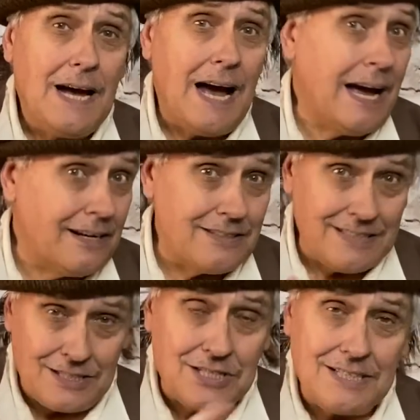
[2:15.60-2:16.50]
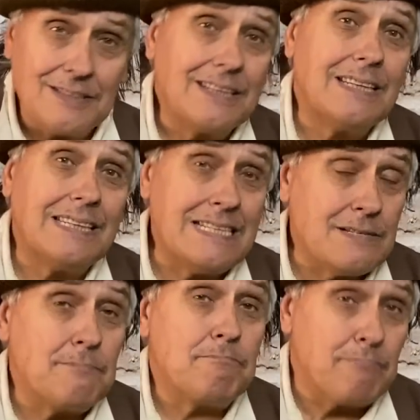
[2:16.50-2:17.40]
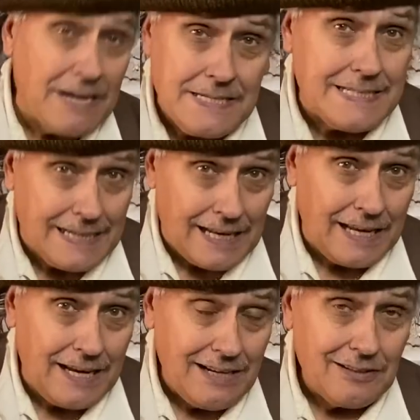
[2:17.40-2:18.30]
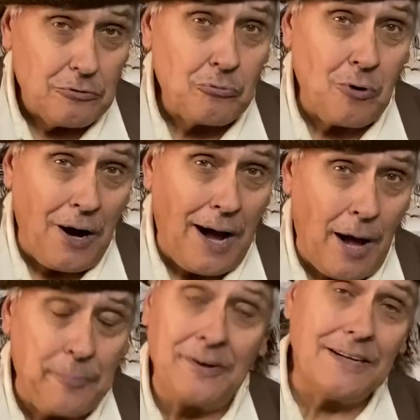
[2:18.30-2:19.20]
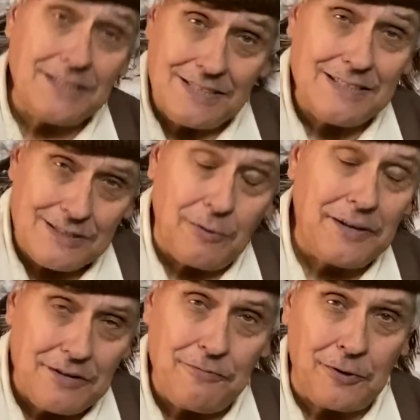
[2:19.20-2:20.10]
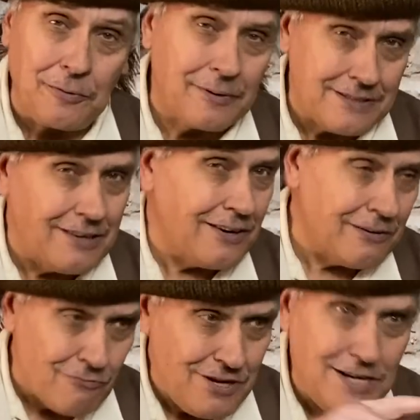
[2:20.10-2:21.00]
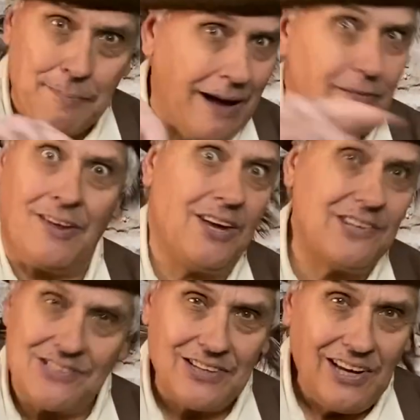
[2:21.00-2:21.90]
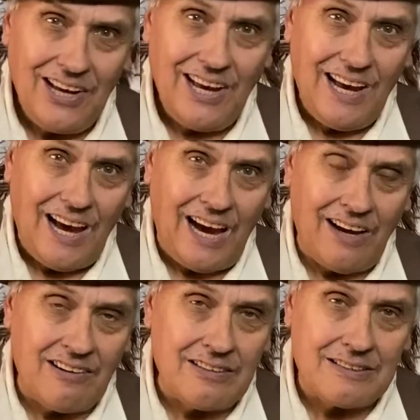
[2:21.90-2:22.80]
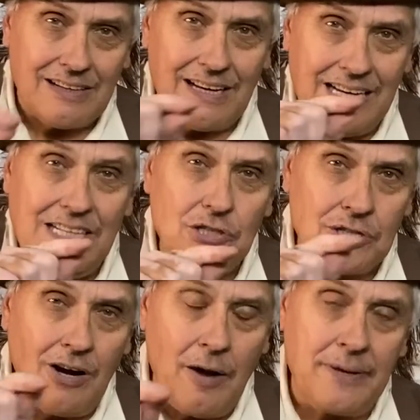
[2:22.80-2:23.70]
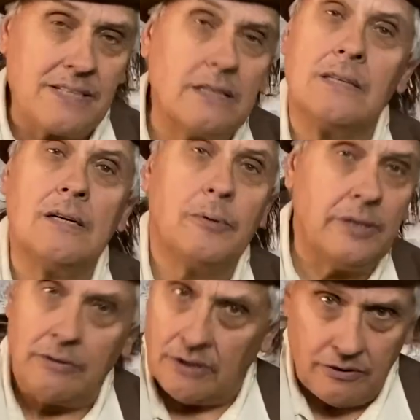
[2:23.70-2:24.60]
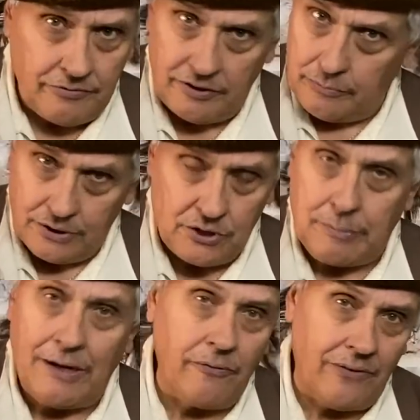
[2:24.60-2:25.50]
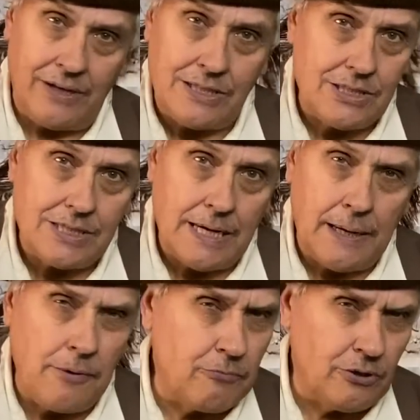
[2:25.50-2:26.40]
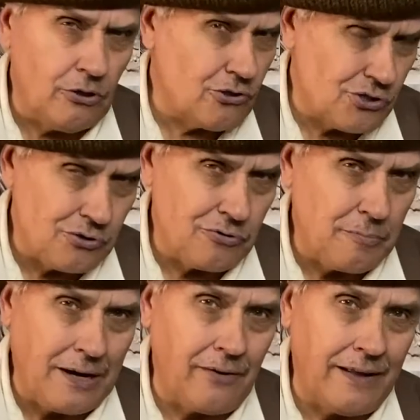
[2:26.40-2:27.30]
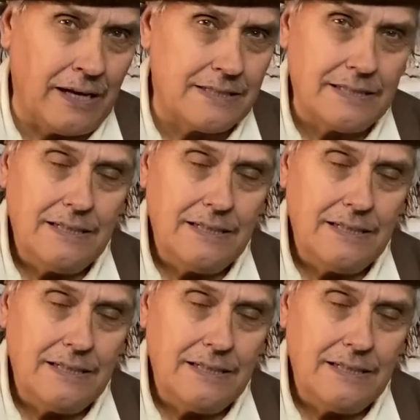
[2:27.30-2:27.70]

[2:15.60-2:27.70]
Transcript: And this is basically what happened. Now, it's quite difficult because I read about these. And each time it says, you know, we don't know very much about this, we're not sure about that.